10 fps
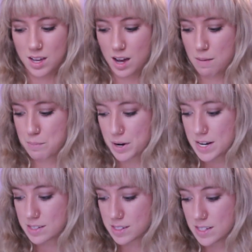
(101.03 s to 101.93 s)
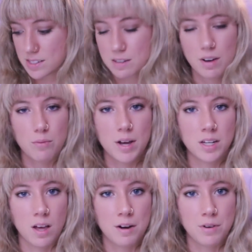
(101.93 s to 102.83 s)
pretty extensive, I read
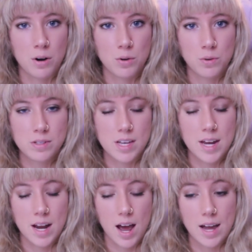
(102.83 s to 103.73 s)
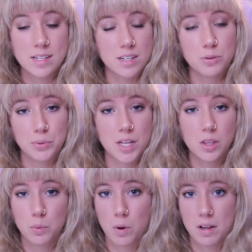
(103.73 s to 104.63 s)
a lot of articles, and I did read
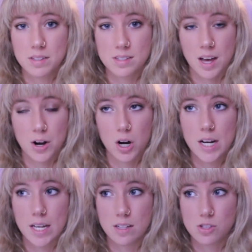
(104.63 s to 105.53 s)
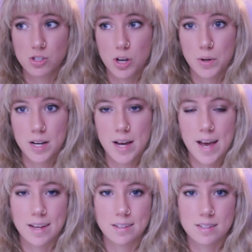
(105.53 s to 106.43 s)
the ones that are against yoga,
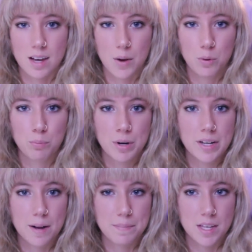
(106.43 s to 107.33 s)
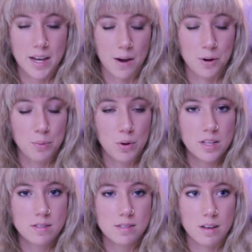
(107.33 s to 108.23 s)
and I will bring up the
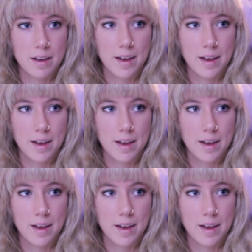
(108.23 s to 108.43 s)
counterpoints.